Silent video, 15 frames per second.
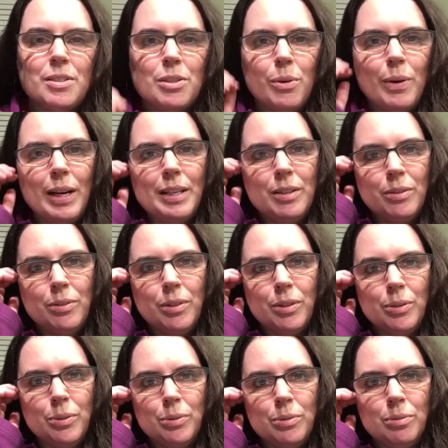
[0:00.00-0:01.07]
so I don't
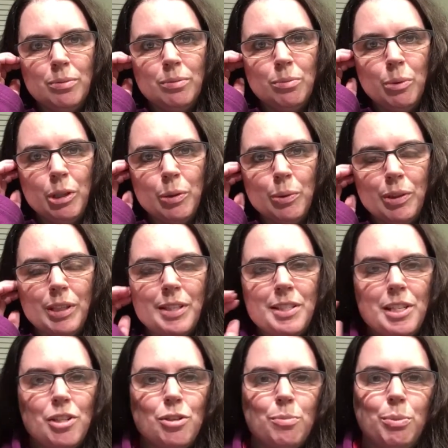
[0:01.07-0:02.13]
know what
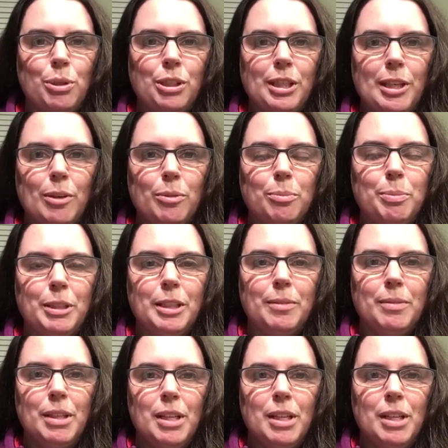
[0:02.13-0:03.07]
organization put it out, but